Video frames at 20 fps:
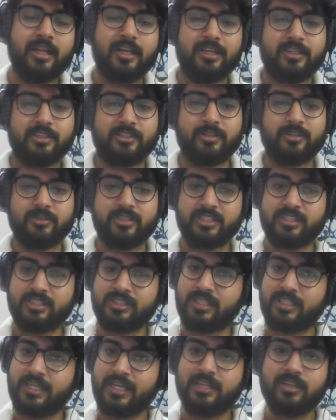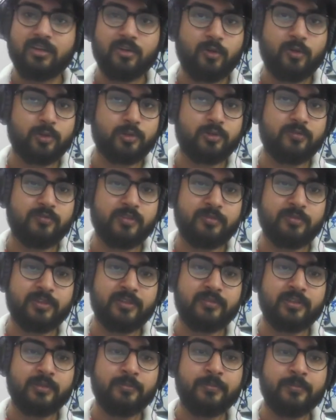So this is again a course on web
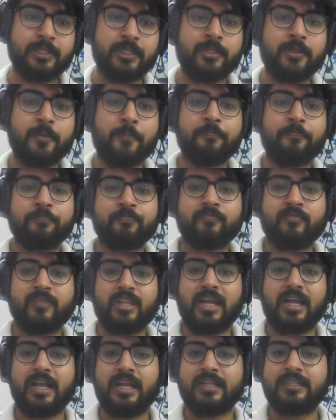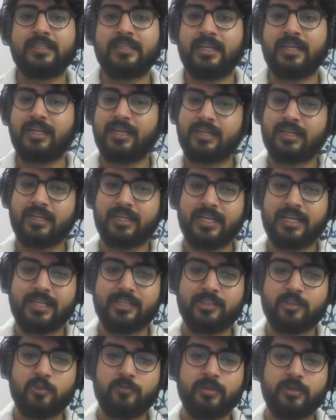development. And here again,
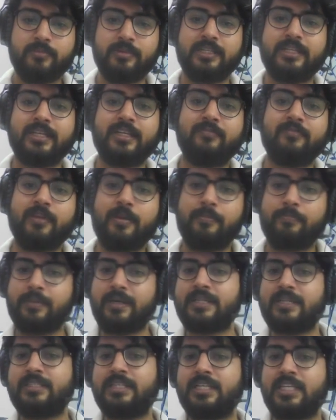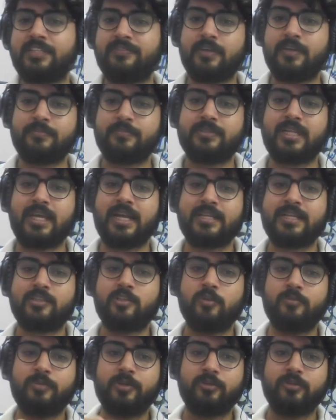you'll be building web pages, websites,
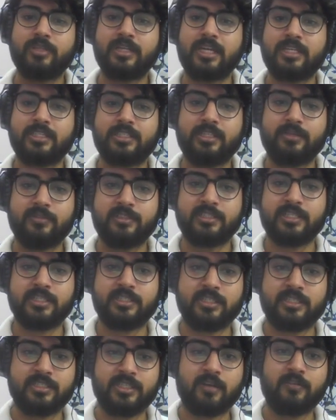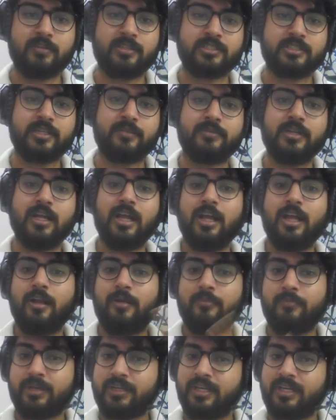you'll be using HTML, CSS, JavaScript.
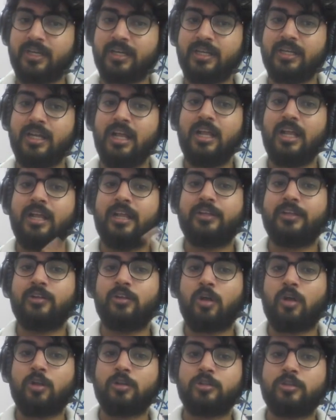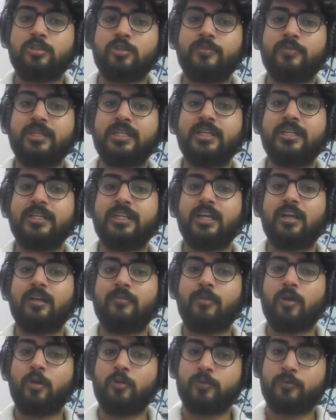But here you'll also be learning
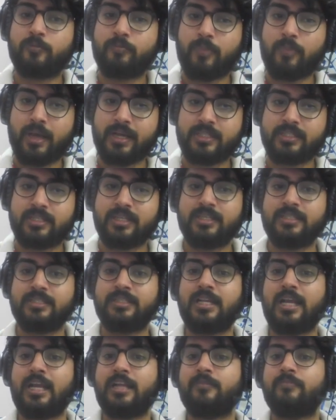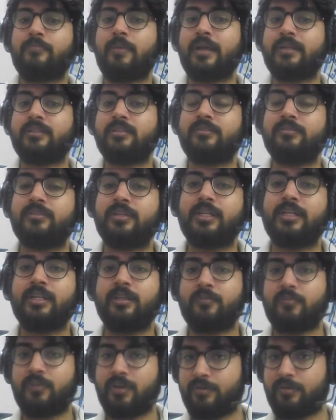about Python and Python related
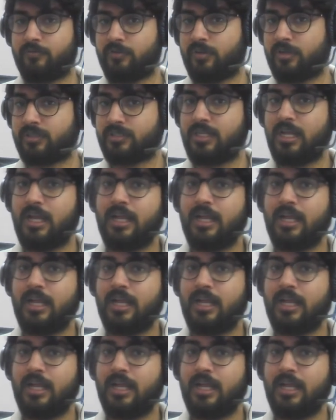frameworks.